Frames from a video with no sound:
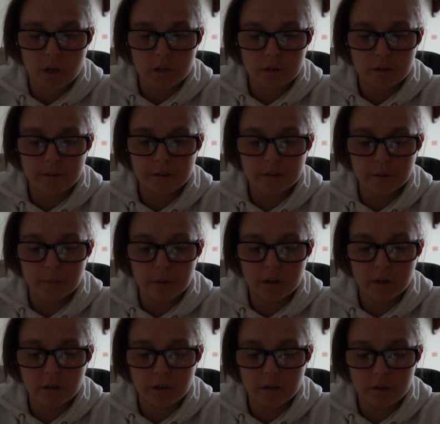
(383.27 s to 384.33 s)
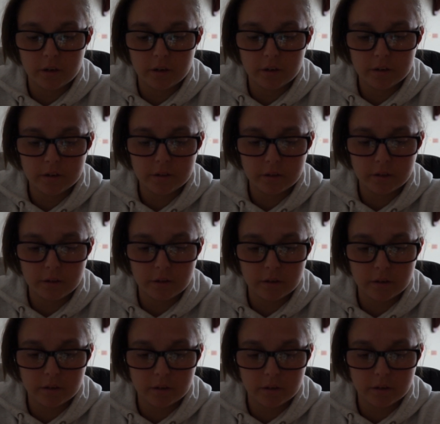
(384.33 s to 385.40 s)
Tis the best.
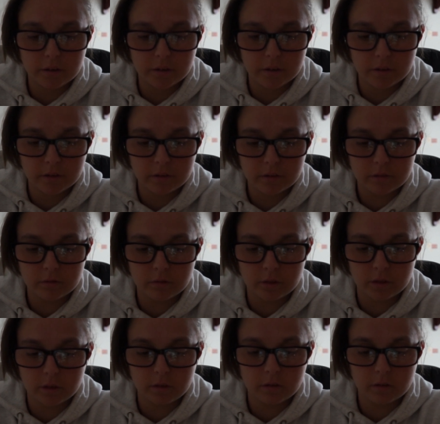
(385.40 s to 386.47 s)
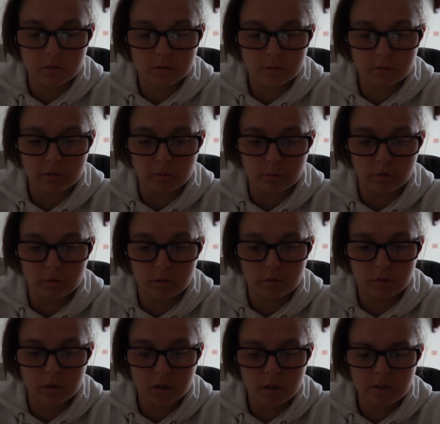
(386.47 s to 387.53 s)
Da, da, da, Three days. What's that one?
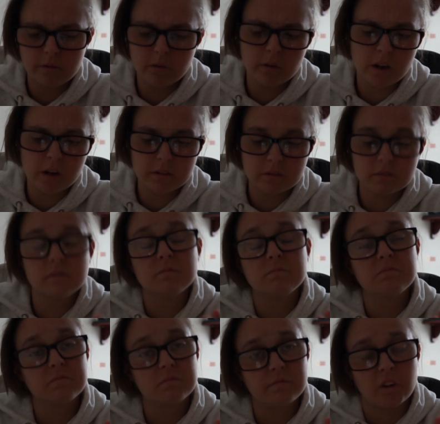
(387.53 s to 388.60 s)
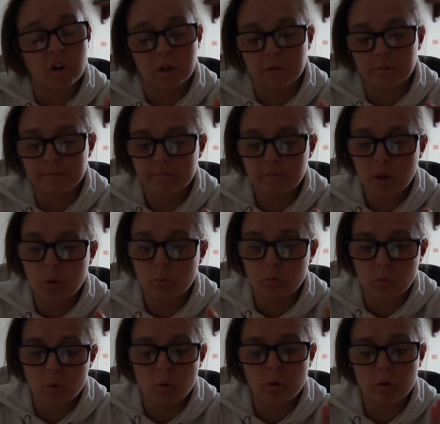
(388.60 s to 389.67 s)
Four days. Fuck it.
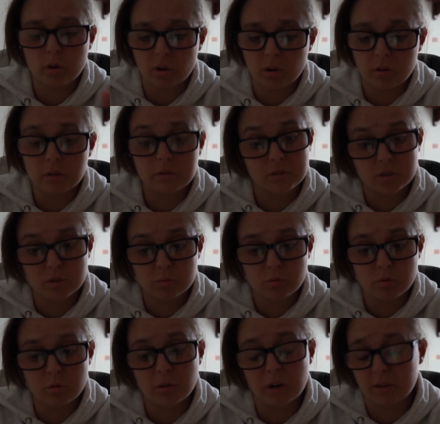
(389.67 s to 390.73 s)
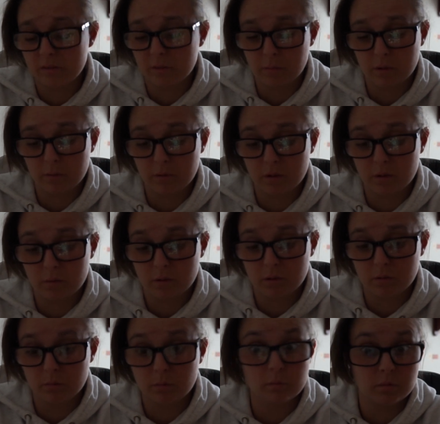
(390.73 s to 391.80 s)
More, no. Just swore I'm gonna have to bleep it out
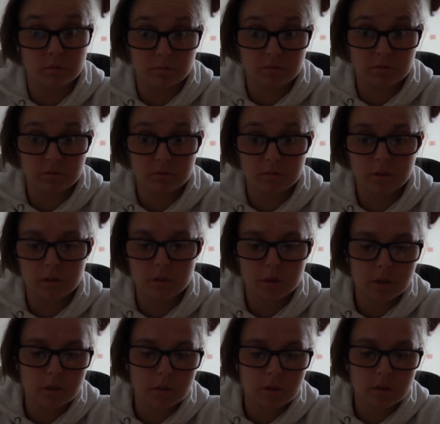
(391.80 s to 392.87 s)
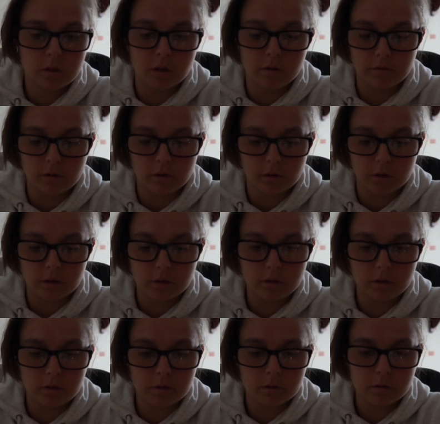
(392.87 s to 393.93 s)
now. Whoops. Don't feel I
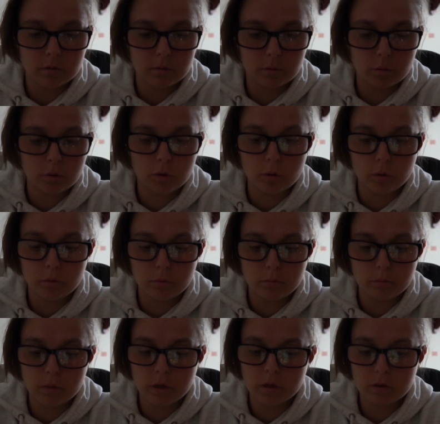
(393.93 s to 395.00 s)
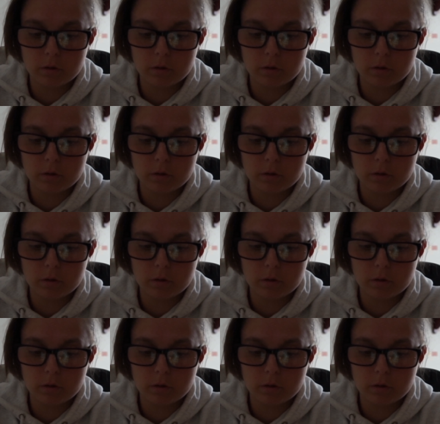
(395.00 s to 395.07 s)
did. Dumb.